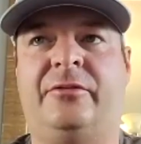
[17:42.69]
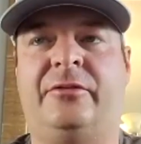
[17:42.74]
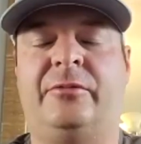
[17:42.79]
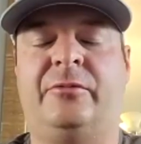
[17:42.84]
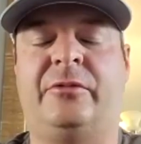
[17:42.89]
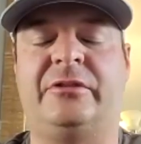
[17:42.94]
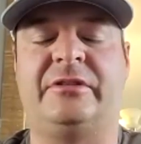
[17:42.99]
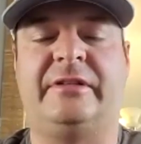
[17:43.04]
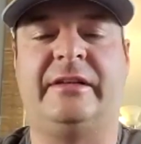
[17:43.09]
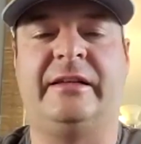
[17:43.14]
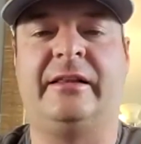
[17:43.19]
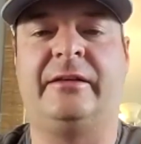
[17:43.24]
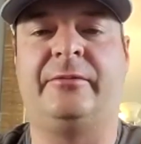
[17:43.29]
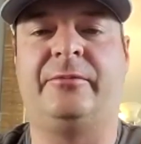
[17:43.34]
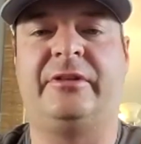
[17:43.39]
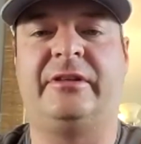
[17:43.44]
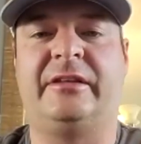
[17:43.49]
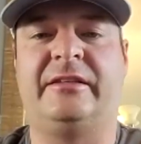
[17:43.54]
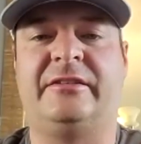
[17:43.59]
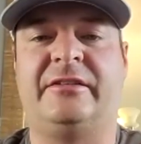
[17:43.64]
ones dealing
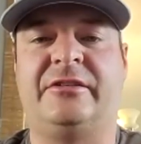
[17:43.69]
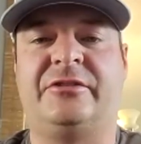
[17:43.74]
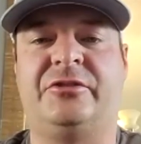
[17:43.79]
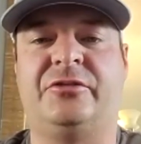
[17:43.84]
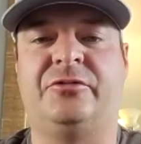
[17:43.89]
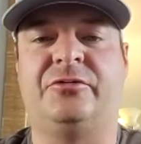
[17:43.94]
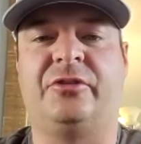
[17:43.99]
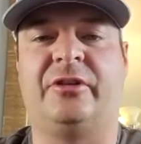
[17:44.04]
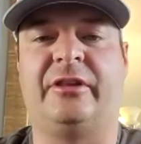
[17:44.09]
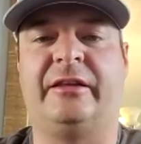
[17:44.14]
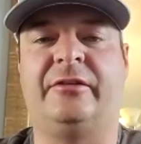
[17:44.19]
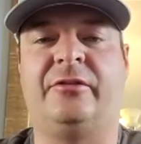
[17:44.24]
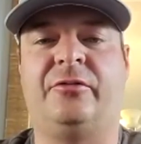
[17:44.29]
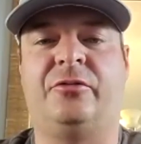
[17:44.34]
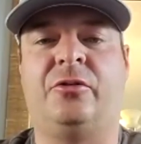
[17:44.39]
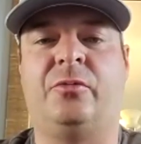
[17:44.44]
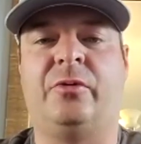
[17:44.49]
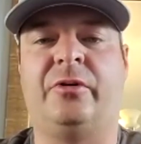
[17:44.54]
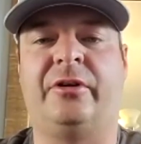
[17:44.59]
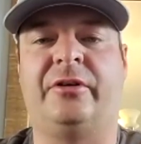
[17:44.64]
with these issues or they don't
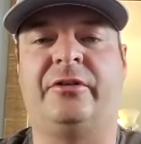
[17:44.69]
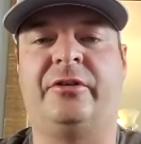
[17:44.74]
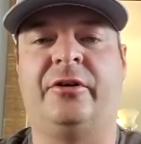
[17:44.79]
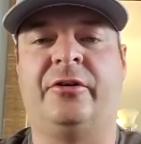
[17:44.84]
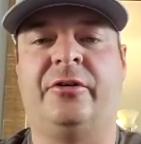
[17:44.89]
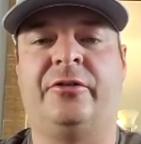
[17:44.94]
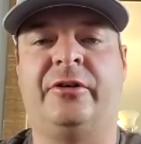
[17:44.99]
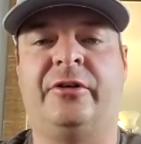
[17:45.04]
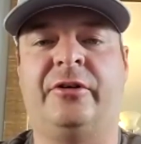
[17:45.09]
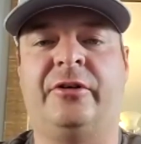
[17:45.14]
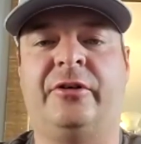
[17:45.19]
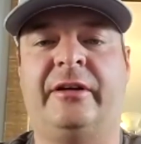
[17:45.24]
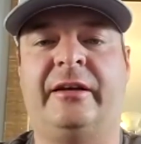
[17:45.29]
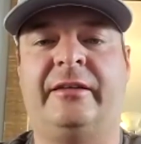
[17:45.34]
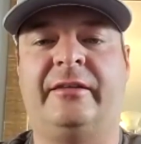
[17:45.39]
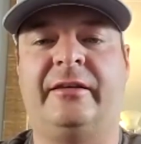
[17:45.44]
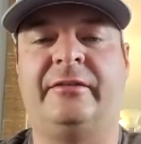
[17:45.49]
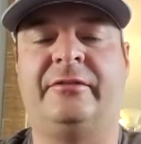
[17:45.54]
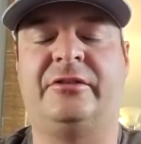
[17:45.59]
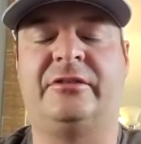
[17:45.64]
know where to turn or
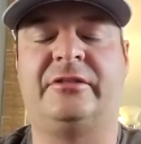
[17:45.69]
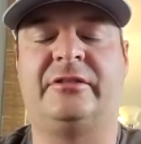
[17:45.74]
anything,